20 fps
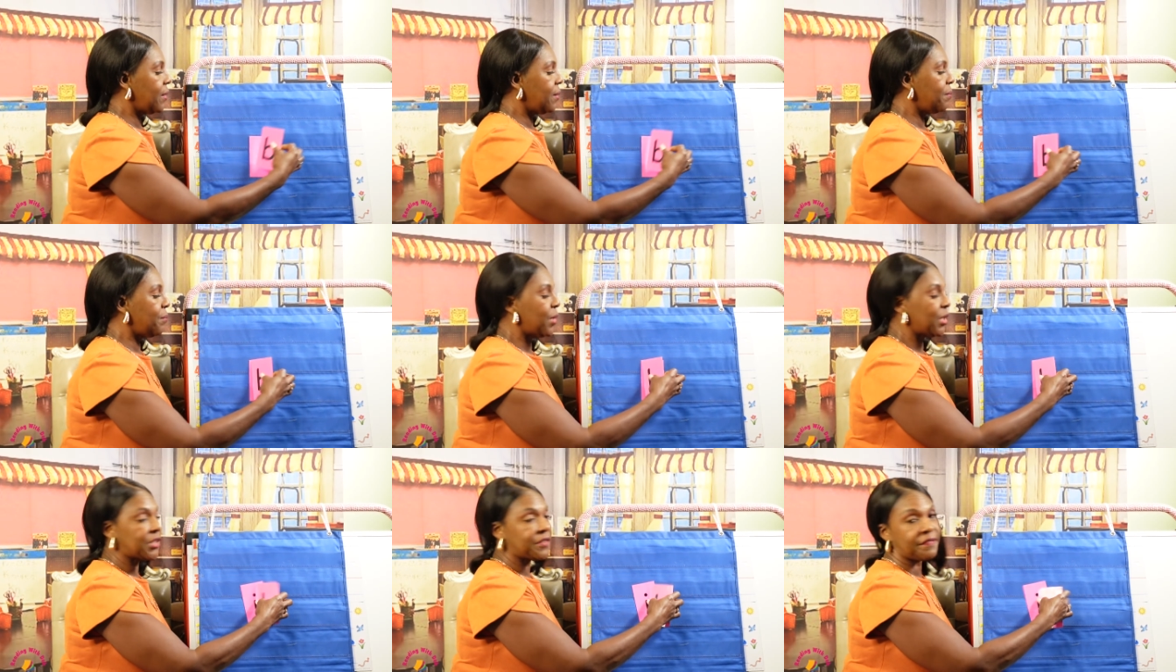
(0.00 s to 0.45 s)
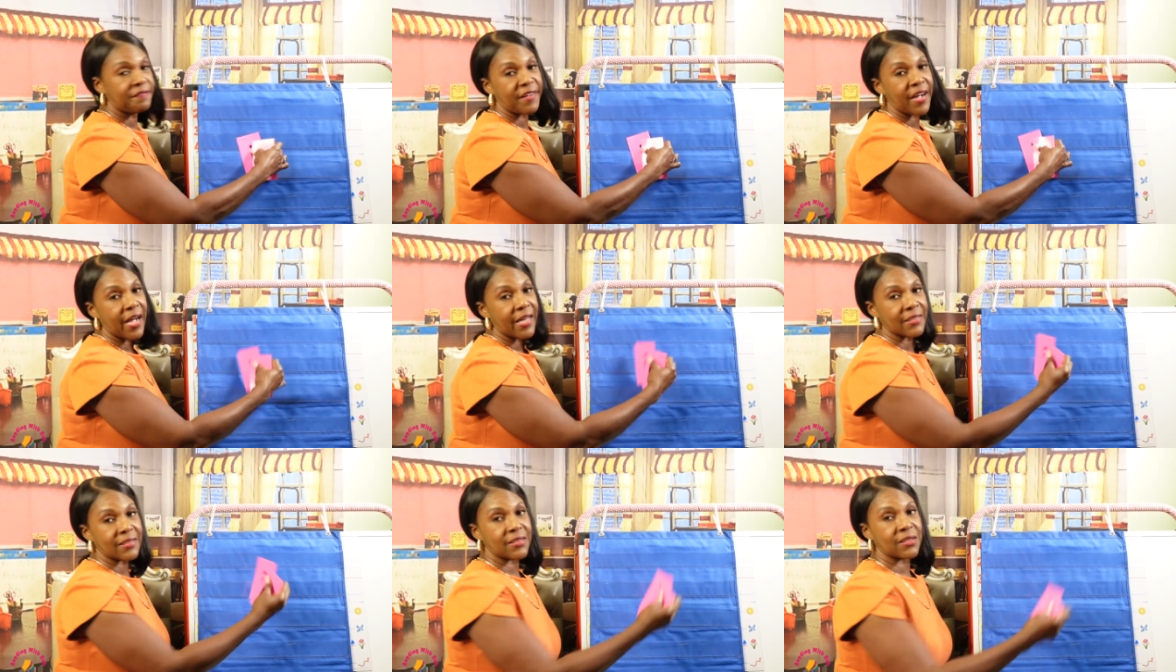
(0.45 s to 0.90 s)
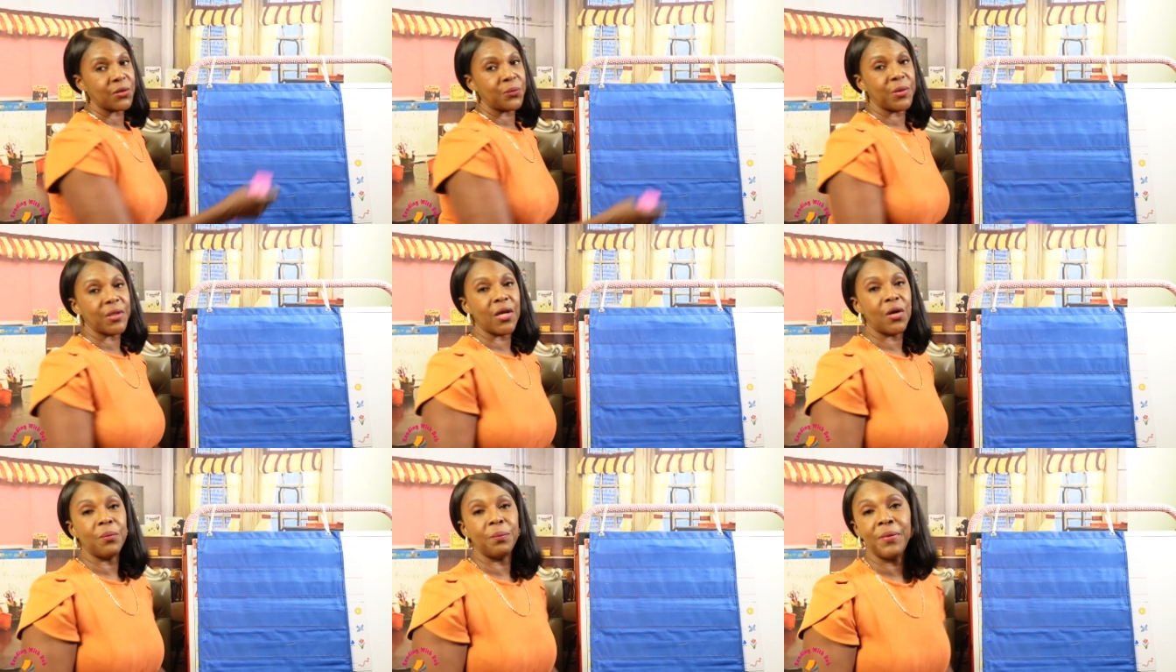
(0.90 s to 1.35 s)
much faster
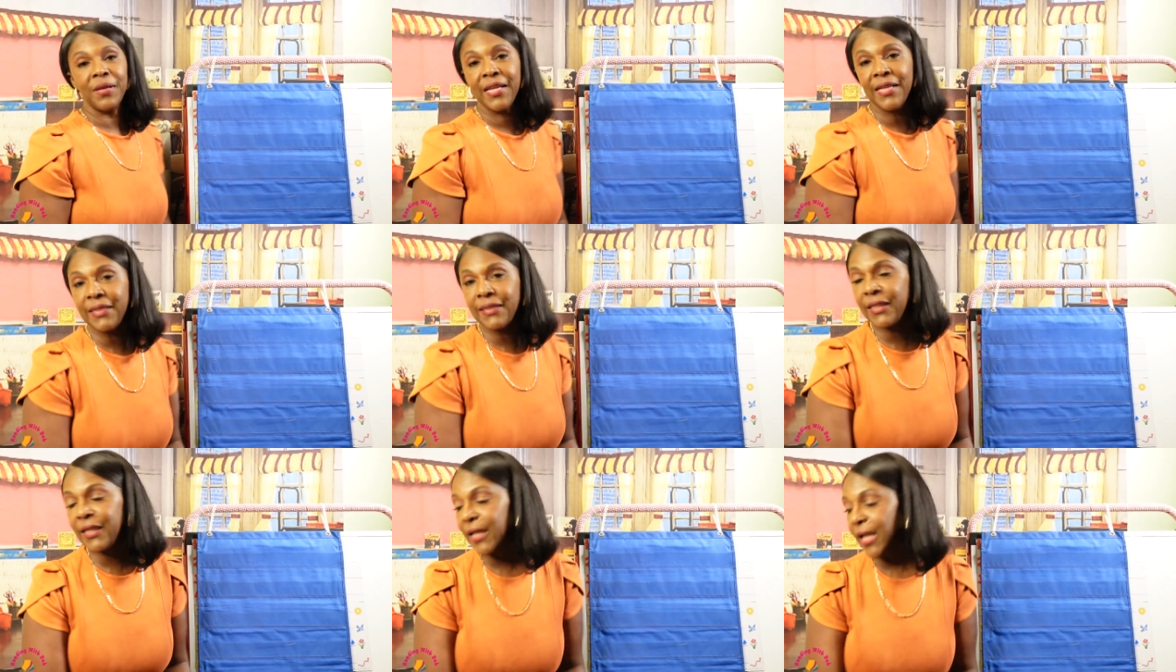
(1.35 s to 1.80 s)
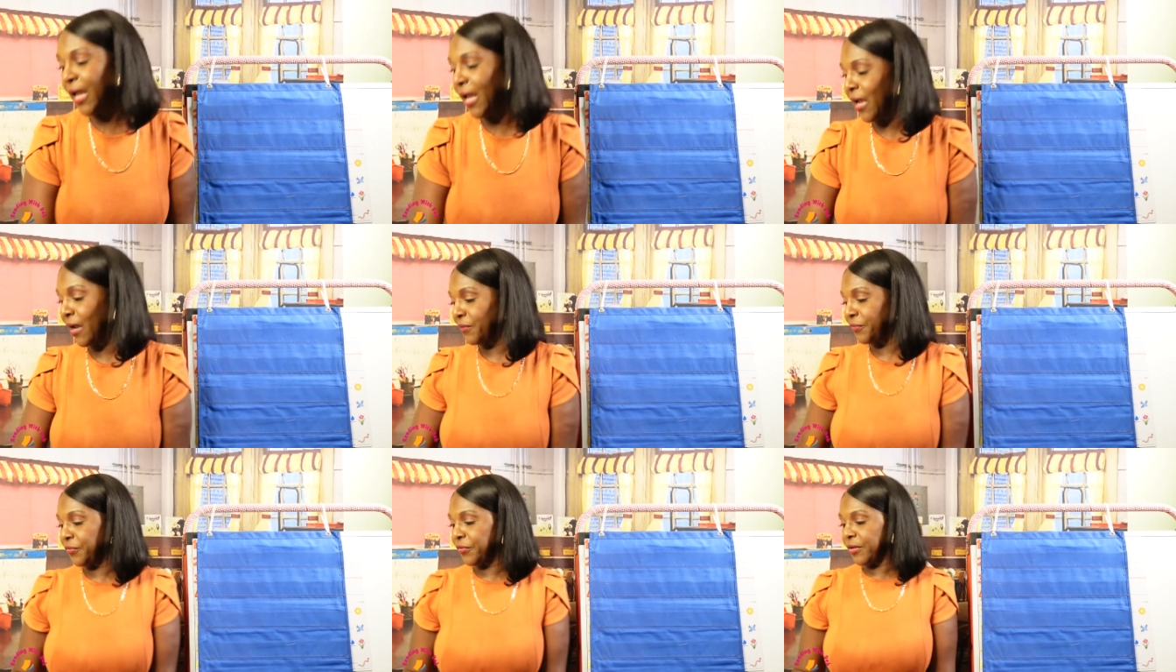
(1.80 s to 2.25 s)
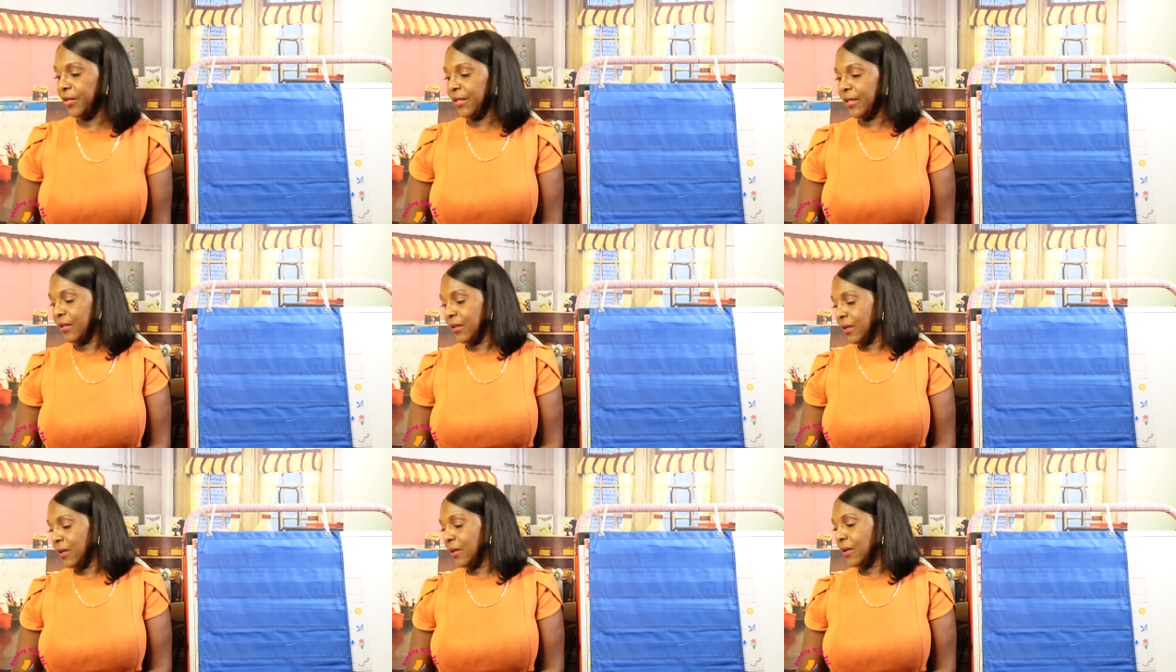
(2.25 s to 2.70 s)
without blending every
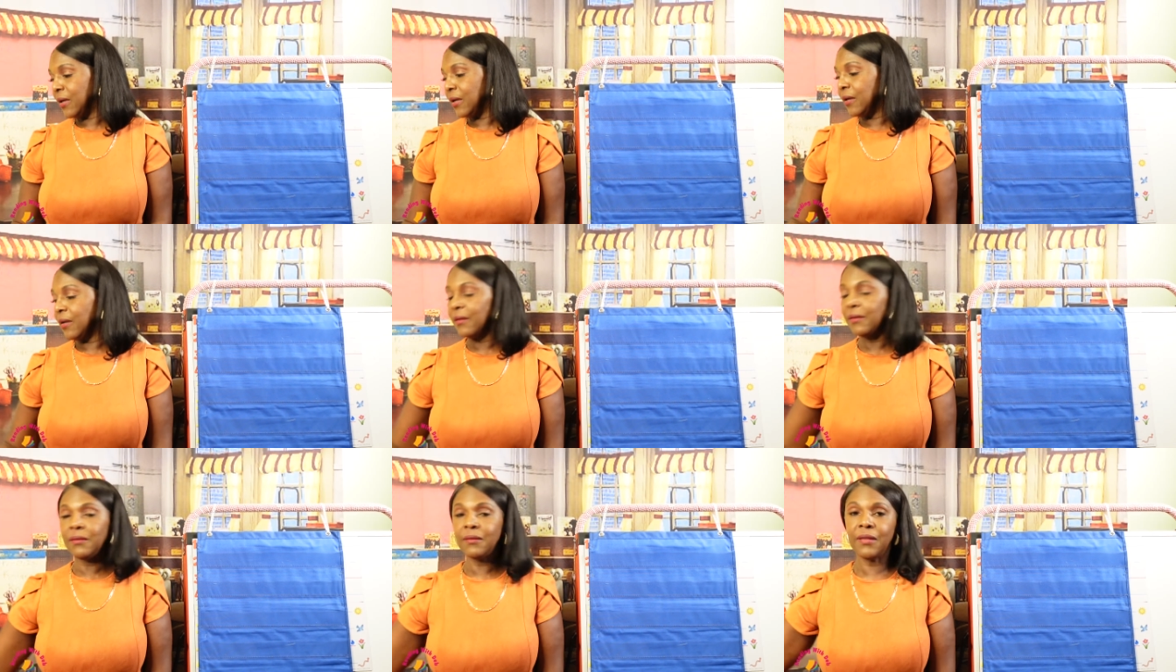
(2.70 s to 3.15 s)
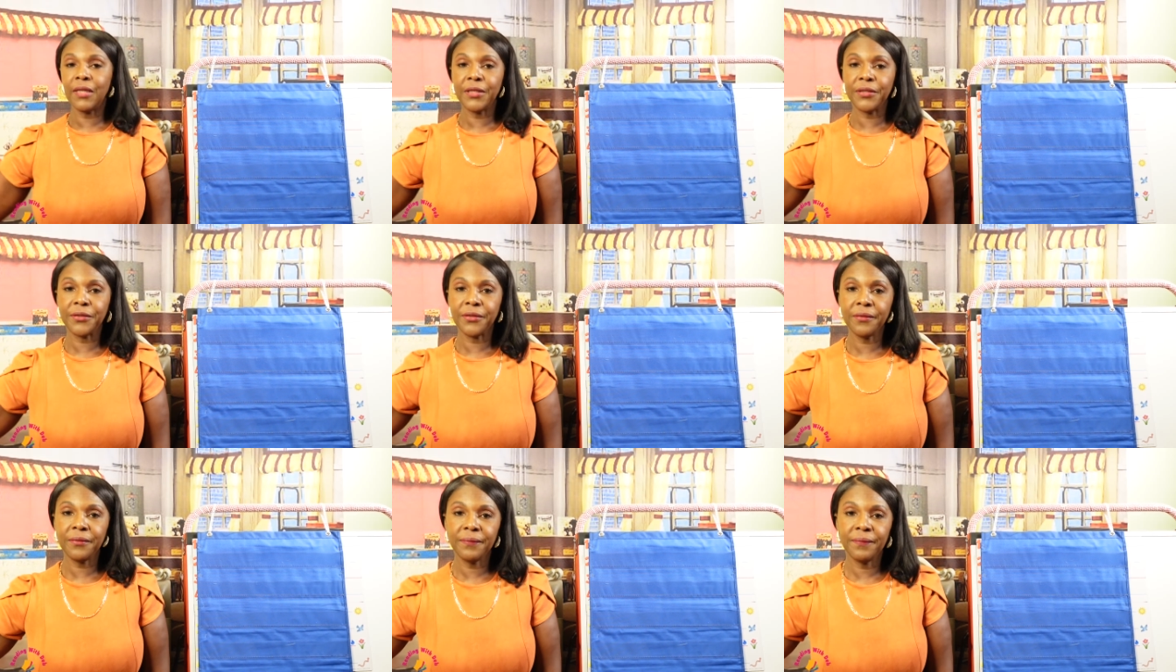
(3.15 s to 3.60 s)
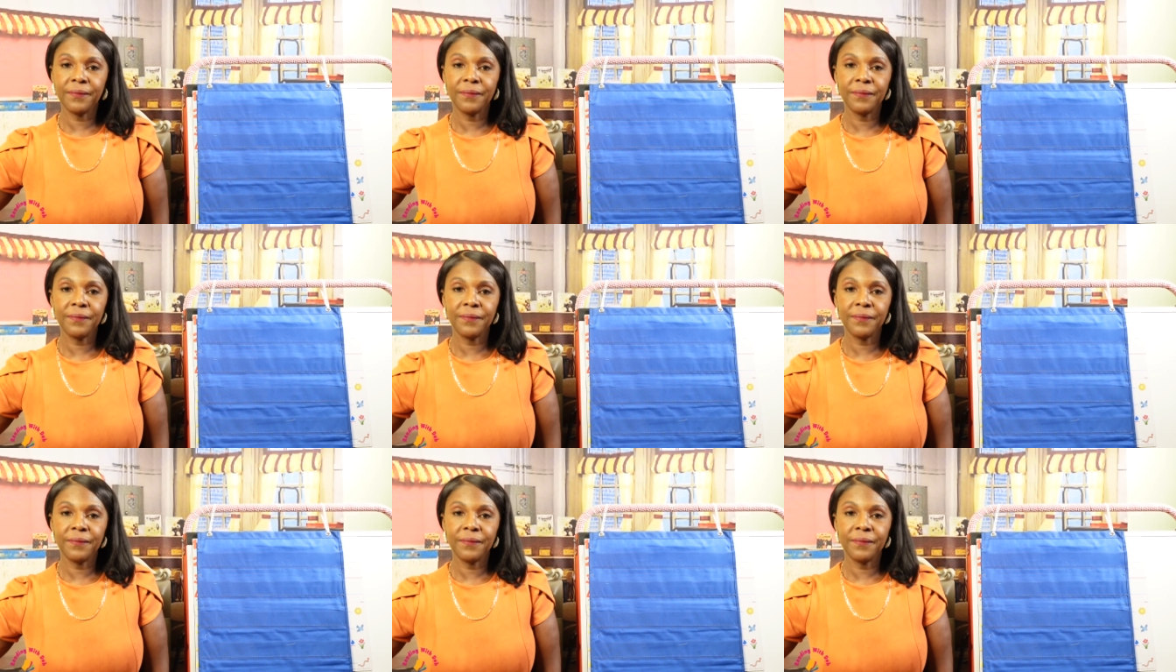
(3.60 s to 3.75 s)
letter